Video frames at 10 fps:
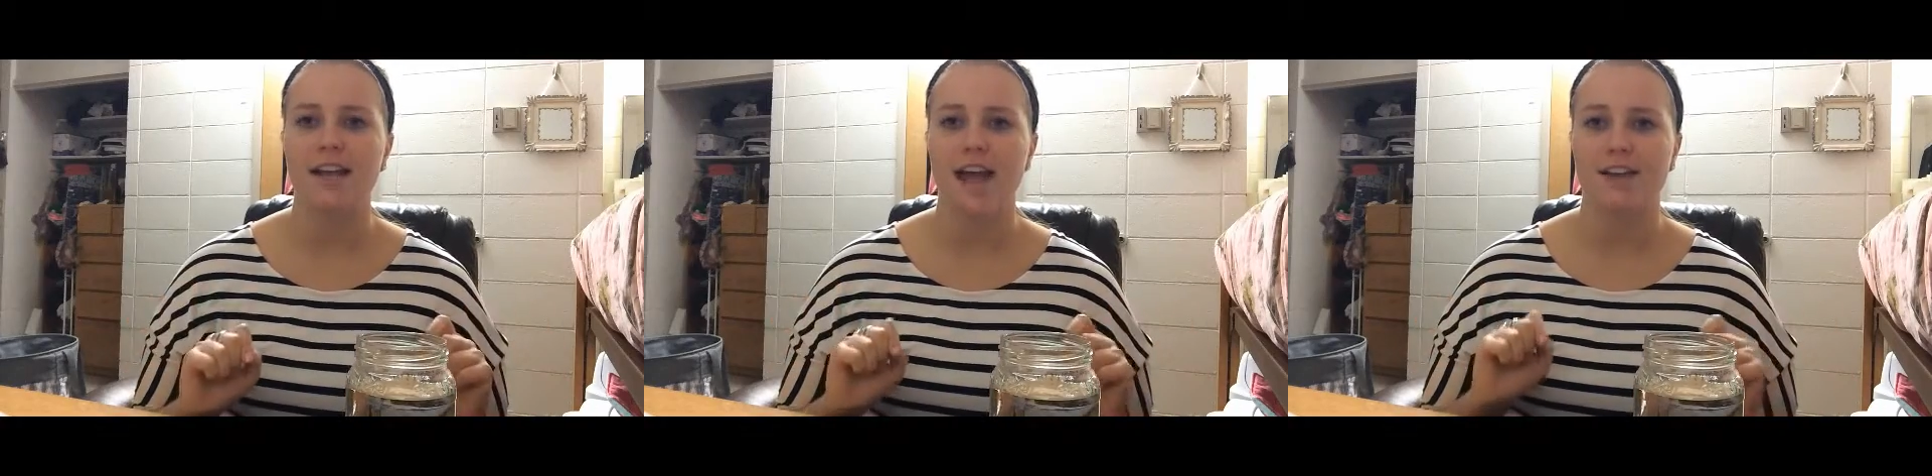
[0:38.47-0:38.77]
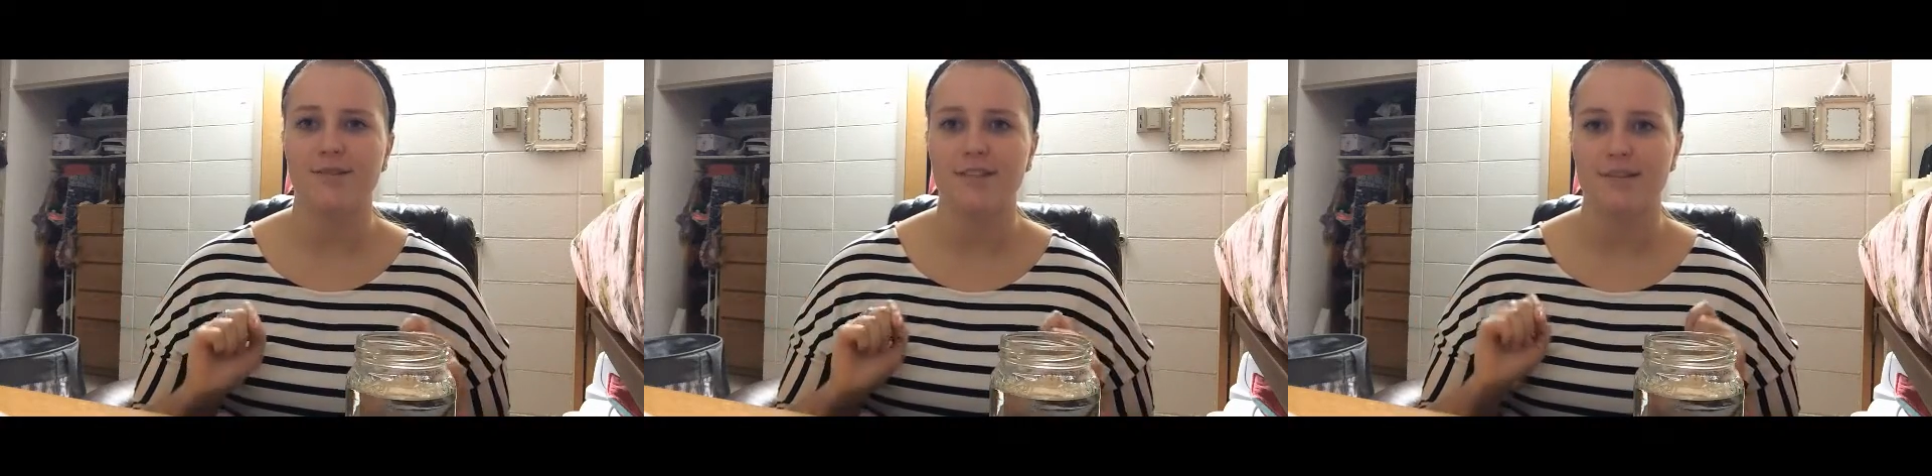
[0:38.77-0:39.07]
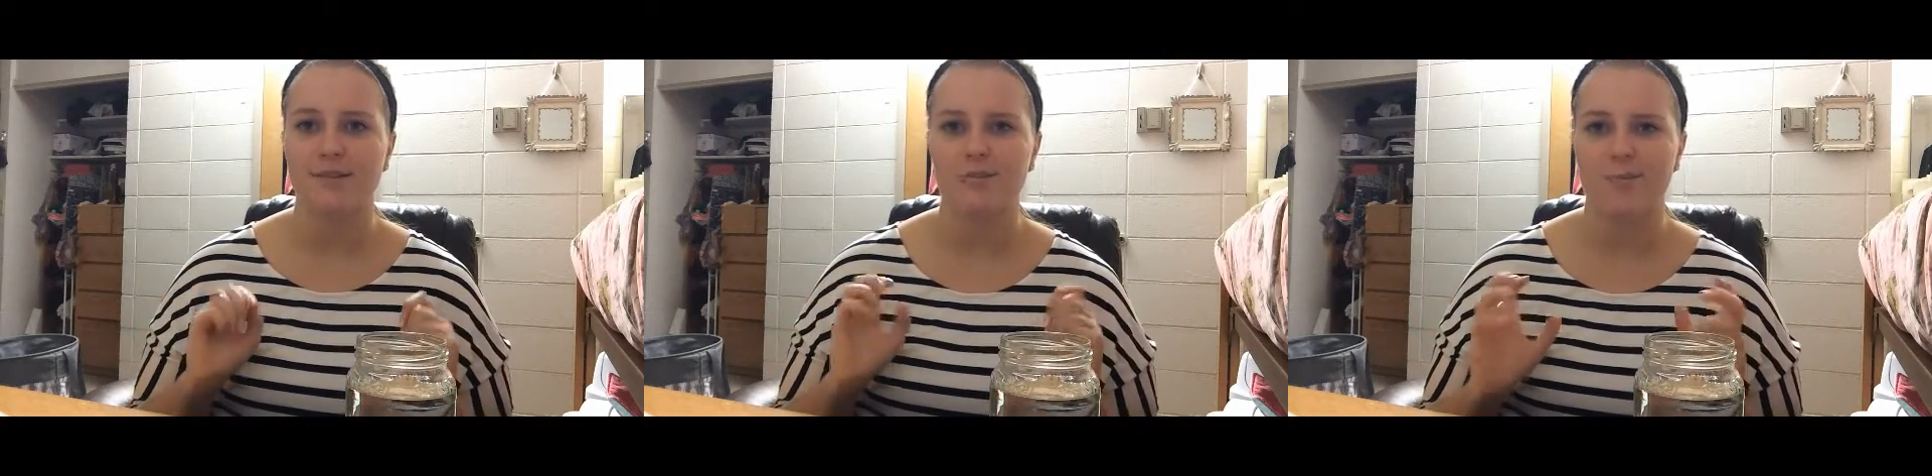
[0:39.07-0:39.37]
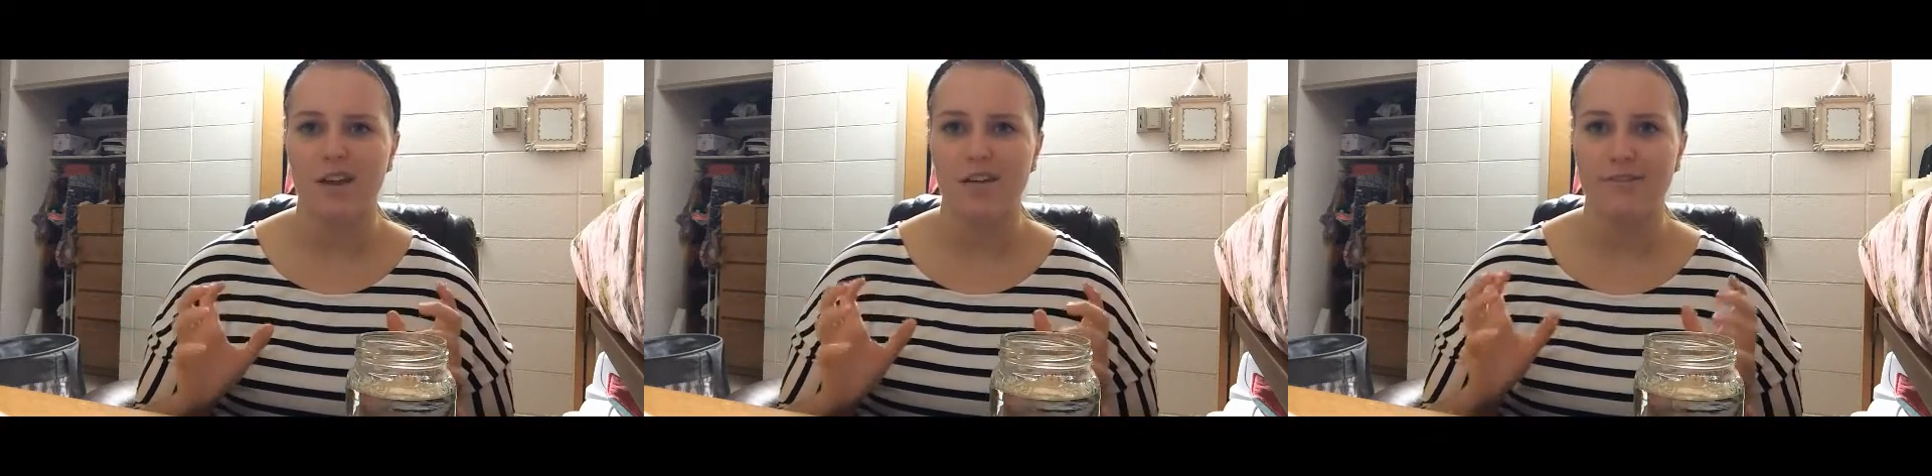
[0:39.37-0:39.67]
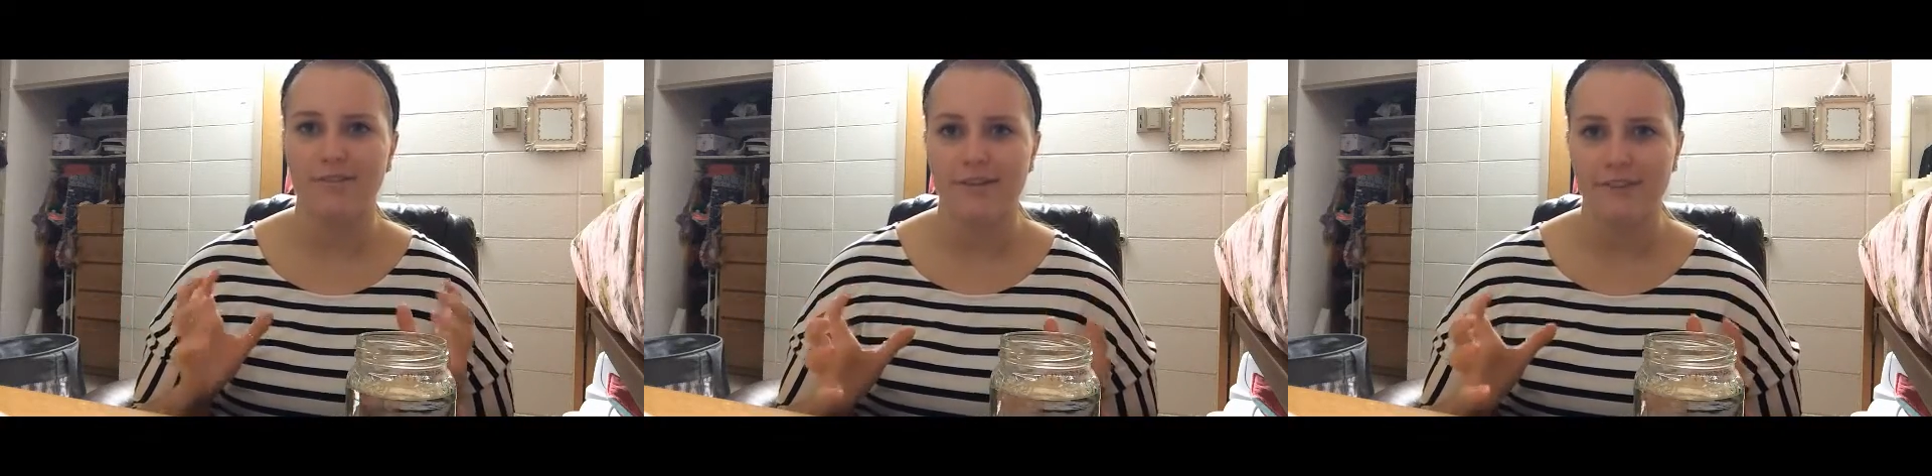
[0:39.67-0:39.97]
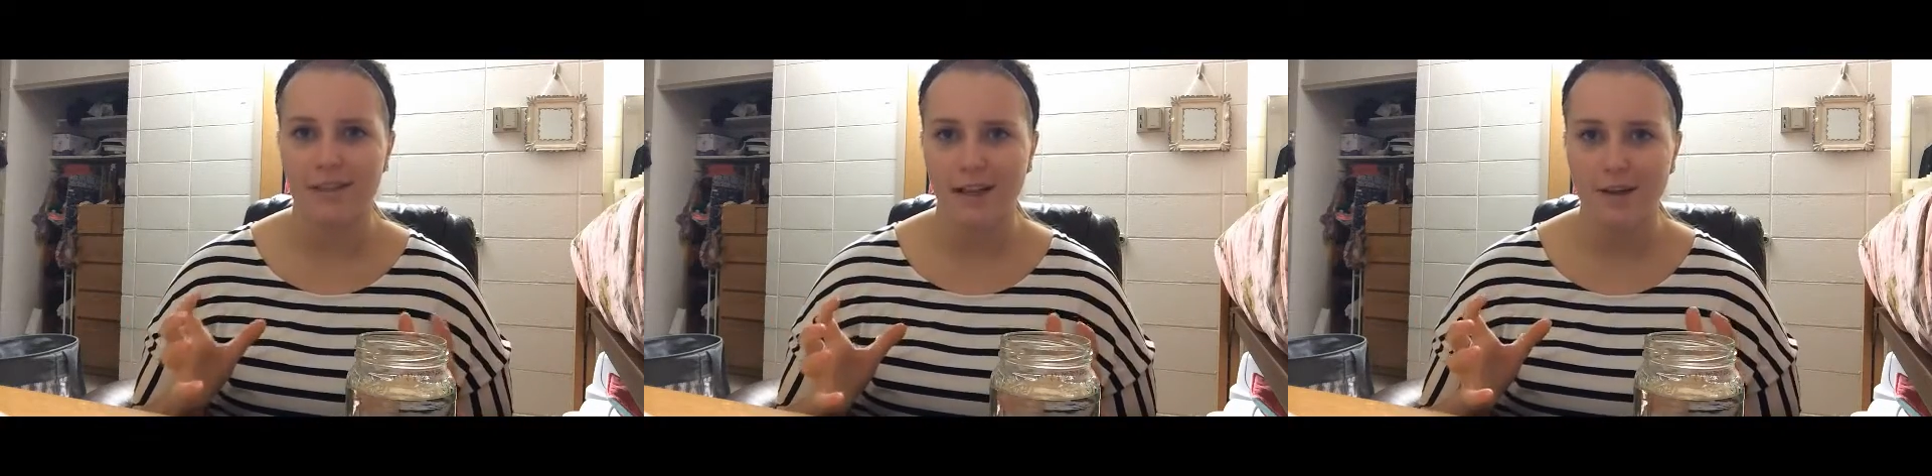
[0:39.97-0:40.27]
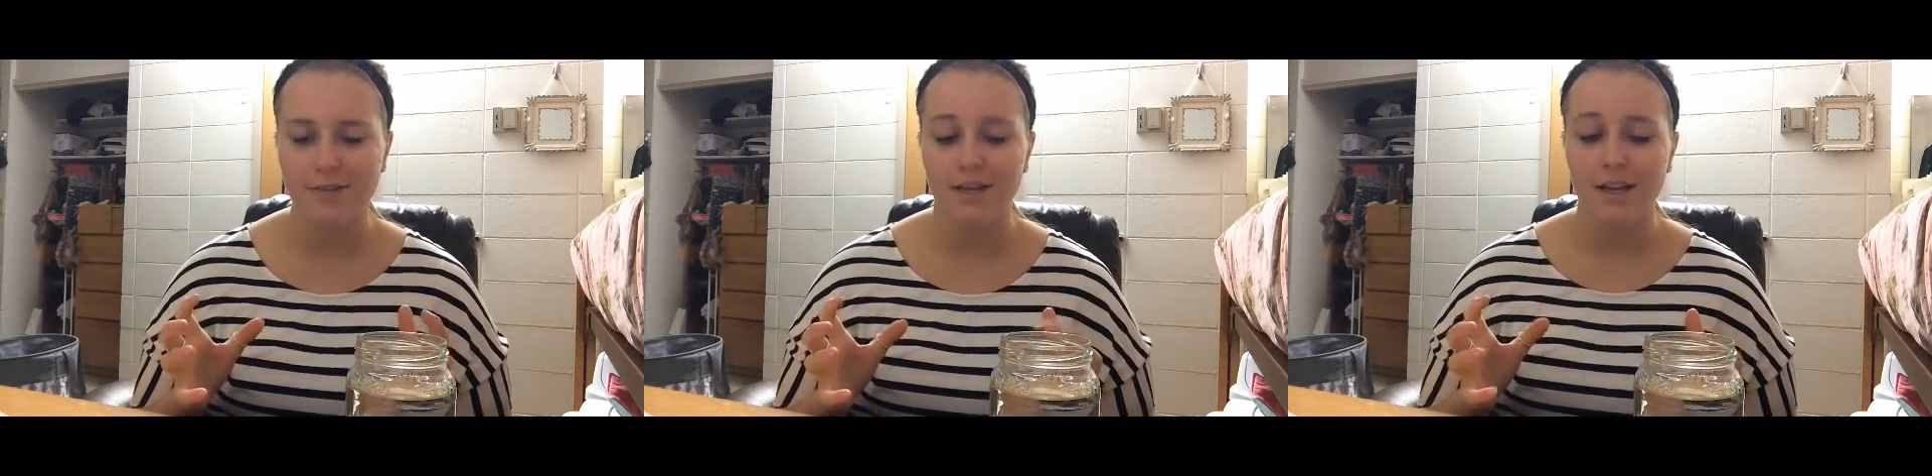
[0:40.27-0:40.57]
and you see those big fluffy clouds,